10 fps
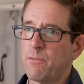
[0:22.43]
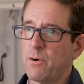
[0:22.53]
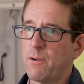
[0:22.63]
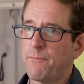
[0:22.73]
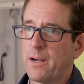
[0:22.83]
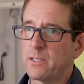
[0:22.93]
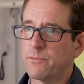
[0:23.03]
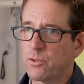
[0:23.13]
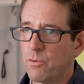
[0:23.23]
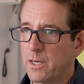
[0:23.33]
very
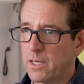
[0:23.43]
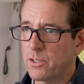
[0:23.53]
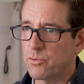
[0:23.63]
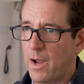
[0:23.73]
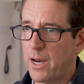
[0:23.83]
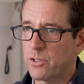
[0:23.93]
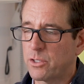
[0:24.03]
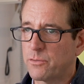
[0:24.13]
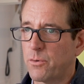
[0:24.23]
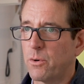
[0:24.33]
effective screening
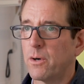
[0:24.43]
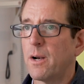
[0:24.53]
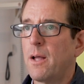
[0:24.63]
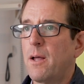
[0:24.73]
strategies for,